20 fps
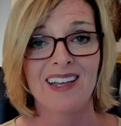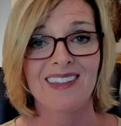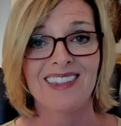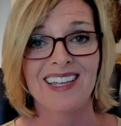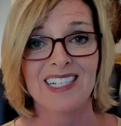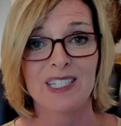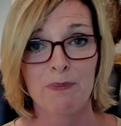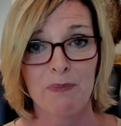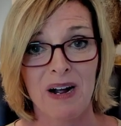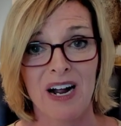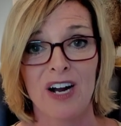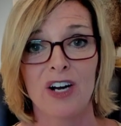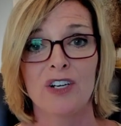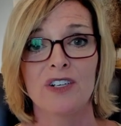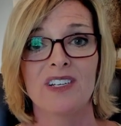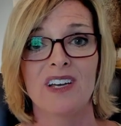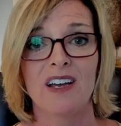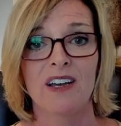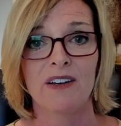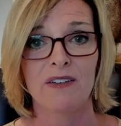That's
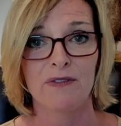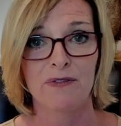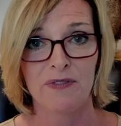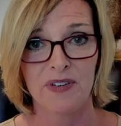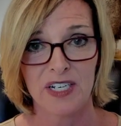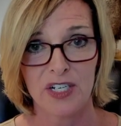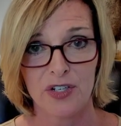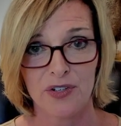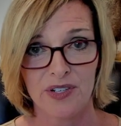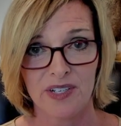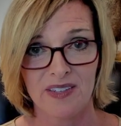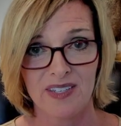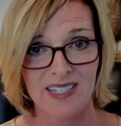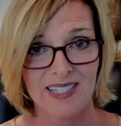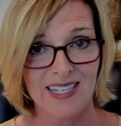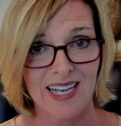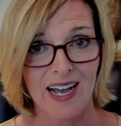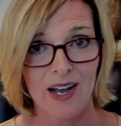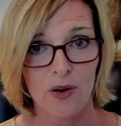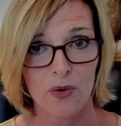part of figuring
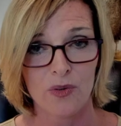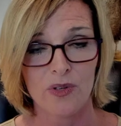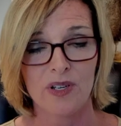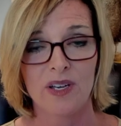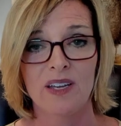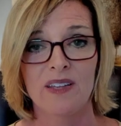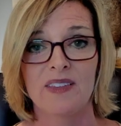this out.